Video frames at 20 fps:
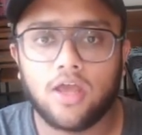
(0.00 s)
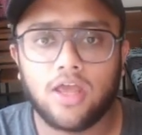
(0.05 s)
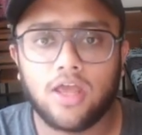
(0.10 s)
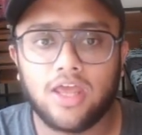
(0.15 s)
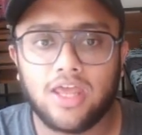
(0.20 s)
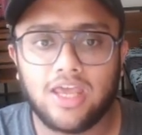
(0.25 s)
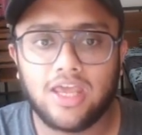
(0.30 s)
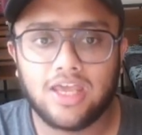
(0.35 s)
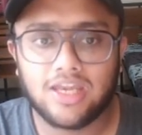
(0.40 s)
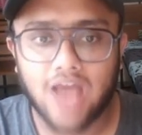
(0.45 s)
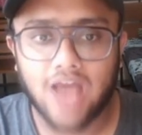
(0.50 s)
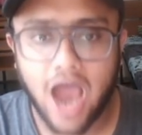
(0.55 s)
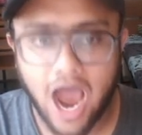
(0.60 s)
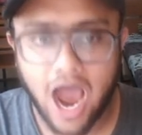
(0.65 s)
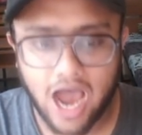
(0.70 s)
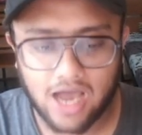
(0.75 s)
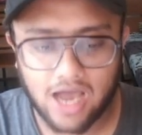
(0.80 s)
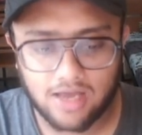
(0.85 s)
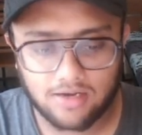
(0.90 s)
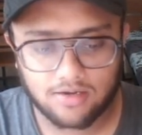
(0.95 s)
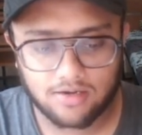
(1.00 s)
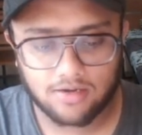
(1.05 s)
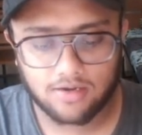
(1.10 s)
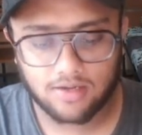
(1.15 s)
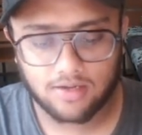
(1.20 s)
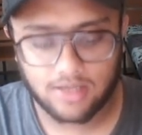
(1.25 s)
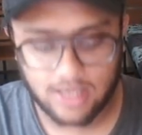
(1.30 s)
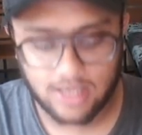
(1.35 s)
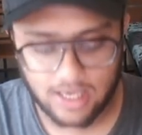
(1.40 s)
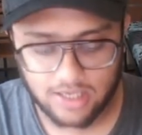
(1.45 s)
In our
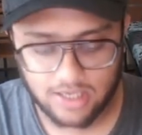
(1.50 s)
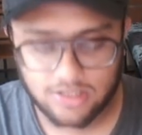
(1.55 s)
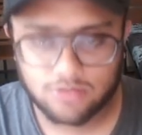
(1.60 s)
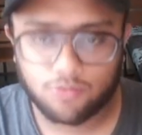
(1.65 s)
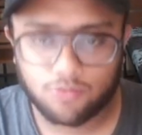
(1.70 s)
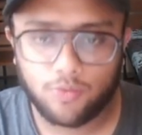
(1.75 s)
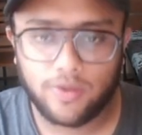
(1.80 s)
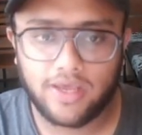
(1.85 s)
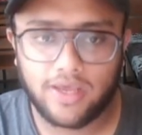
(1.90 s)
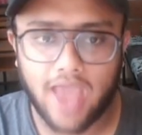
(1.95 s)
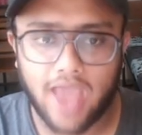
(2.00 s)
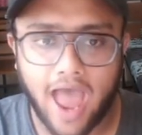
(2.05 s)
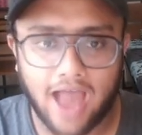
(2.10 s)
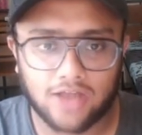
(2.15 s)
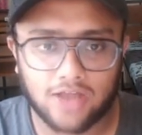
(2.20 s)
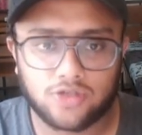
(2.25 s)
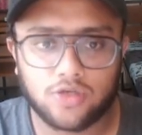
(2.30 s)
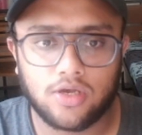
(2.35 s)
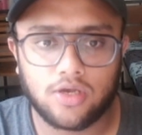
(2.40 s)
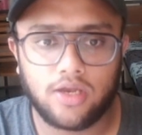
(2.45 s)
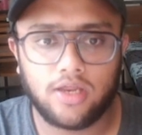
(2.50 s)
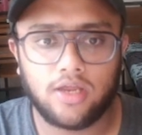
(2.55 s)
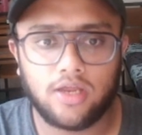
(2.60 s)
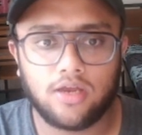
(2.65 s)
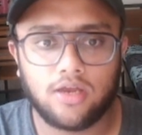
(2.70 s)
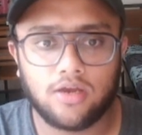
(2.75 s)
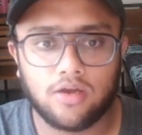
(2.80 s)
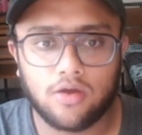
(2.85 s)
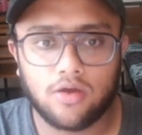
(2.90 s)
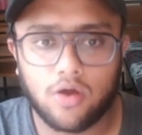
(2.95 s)
case, we actually
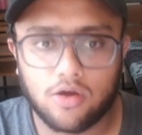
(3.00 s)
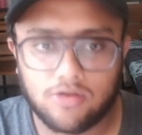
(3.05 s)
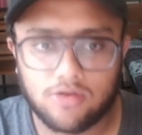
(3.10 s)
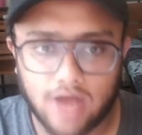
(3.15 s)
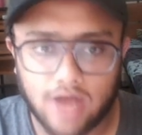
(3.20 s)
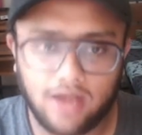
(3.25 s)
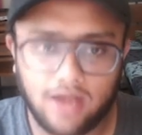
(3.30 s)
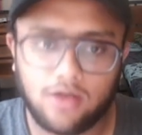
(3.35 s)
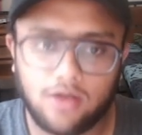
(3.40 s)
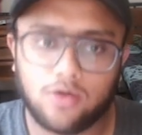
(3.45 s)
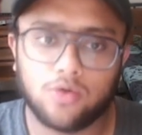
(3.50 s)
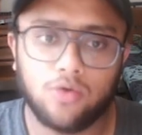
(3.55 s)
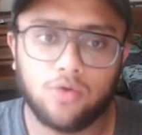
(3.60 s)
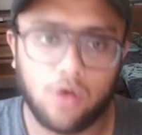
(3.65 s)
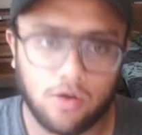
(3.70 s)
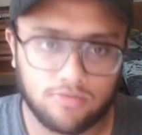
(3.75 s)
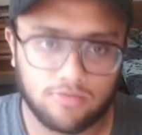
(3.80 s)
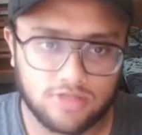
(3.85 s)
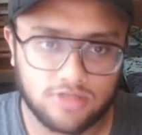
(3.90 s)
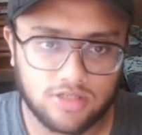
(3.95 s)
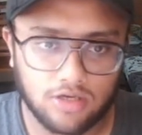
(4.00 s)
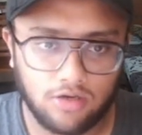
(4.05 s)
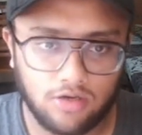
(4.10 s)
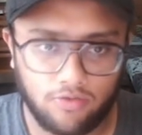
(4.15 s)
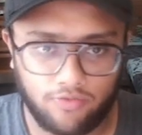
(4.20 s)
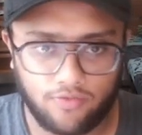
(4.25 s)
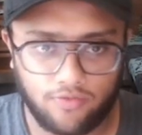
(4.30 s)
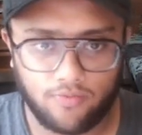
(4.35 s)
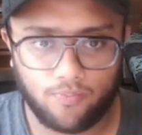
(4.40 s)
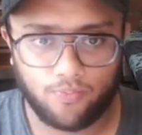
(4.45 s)
tried to observe
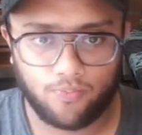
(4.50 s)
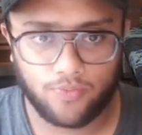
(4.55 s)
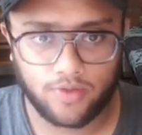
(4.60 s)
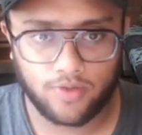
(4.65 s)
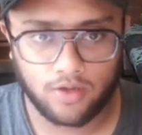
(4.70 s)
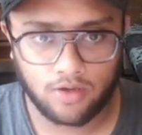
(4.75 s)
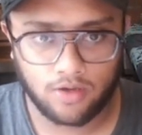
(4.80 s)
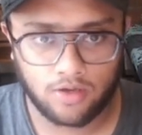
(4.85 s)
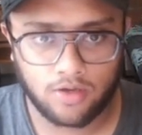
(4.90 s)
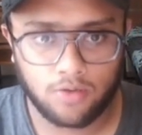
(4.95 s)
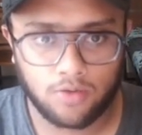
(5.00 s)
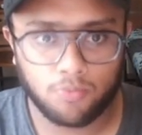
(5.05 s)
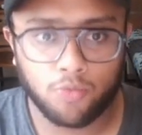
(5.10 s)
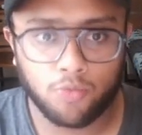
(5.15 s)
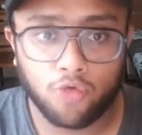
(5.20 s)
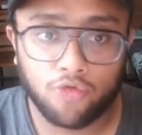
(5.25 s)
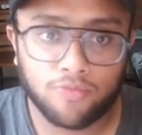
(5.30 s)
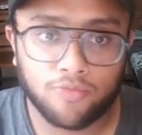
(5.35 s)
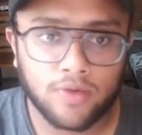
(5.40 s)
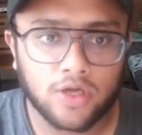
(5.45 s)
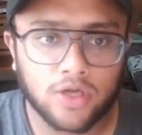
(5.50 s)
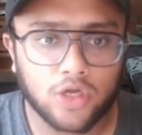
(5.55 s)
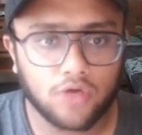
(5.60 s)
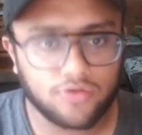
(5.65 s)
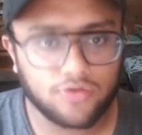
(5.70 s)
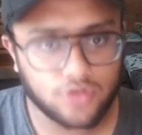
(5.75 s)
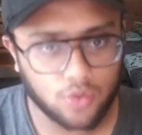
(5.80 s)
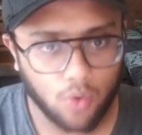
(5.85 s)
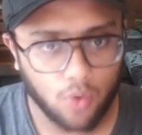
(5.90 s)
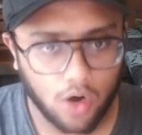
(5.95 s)
the movement of
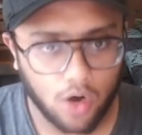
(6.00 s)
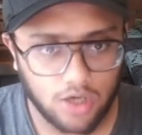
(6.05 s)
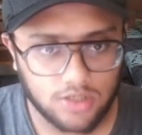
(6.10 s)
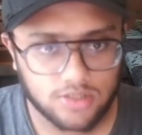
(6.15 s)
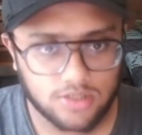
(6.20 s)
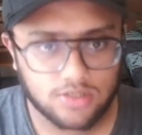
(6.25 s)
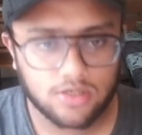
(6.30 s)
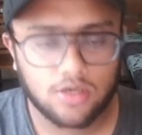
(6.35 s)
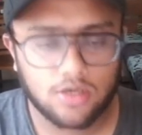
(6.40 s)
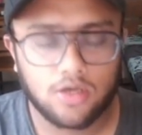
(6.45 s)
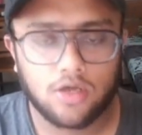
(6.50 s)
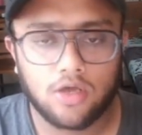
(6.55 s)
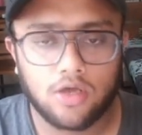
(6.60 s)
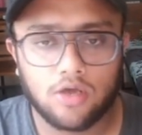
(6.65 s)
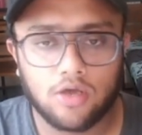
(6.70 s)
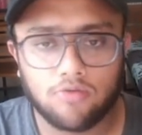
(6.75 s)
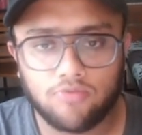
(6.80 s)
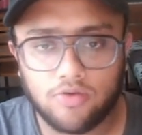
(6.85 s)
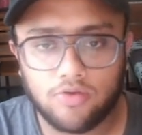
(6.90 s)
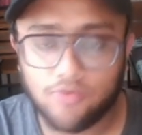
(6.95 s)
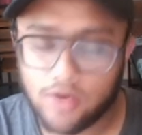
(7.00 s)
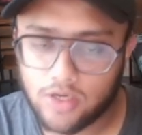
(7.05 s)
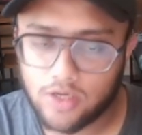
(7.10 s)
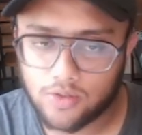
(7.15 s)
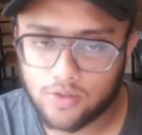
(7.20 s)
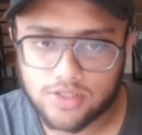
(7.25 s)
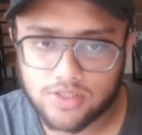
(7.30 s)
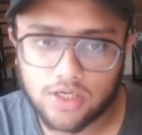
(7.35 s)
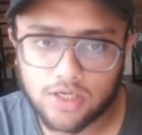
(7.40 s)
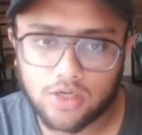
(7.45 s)
squats. We were
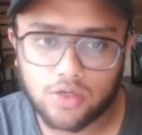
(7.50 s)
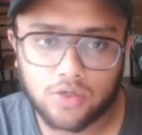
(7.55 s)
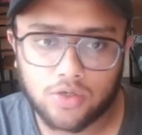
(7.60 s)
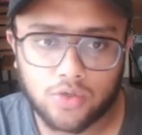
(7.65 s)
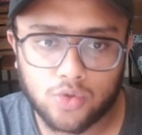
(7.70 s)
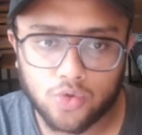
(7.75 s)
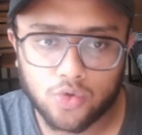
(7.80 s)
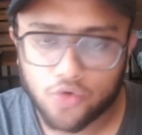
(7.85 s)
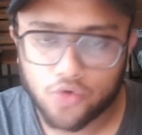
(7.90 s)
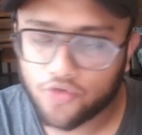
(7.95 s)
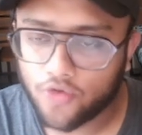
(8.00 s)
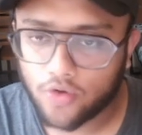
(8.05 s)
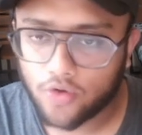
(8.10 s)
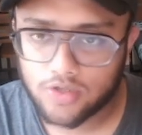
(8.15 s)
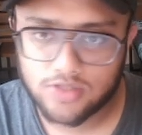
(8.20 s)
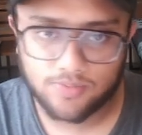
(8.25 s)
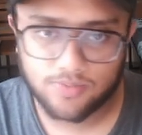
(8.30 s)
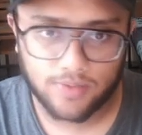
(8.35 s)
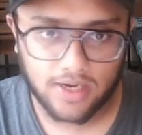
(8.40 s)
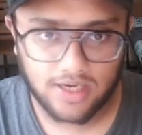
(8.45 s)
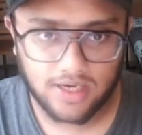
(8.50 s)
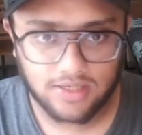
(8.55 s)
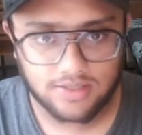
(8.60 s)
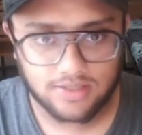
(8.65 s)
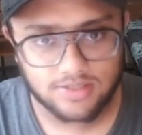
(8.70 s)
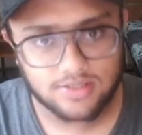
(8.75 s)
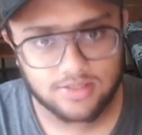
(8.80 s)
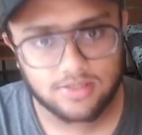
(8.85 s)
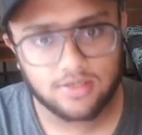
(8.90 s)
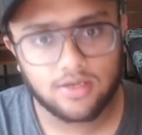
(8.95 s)
using 2 force
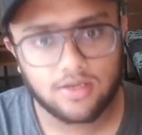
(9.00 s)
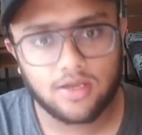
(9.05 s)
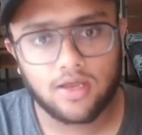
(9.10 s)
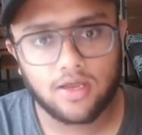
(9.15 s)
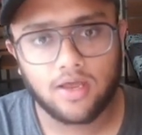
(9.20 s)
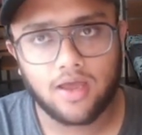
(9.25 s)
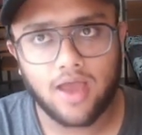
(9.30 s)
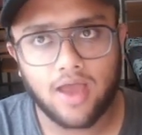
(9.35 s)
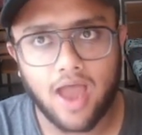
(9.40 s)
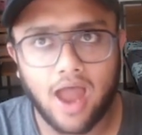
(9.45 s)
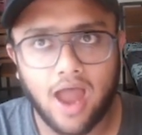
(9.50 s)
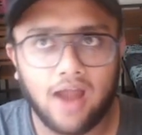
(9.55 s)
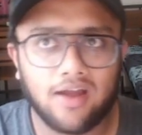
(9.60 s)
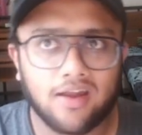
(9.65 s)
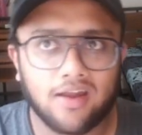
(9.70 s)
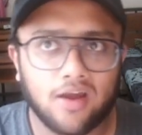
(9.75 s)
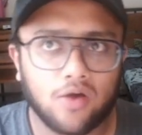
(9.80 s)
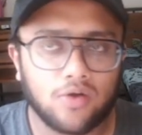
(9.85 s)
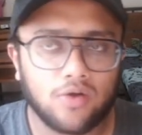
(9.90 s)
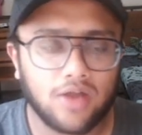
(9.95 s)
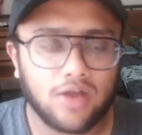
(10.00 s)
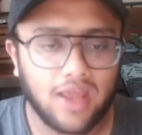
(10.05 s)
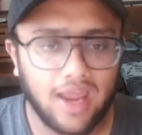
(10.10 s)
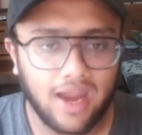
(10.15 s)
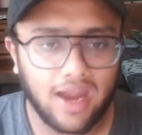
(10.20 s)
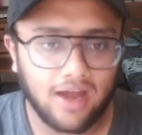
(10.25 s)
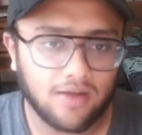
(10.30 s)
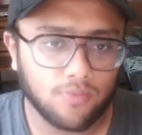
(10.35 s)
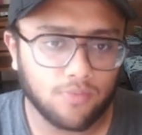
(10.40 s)
plates and around 8